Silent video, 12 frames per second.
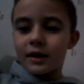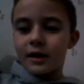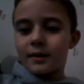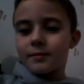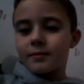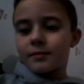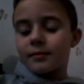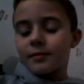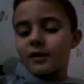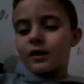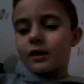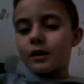Um,
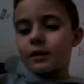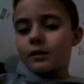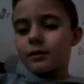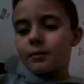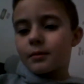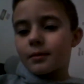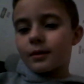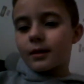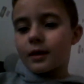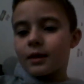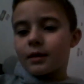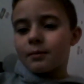
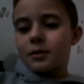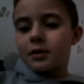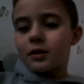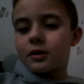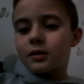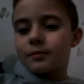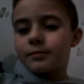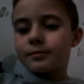but,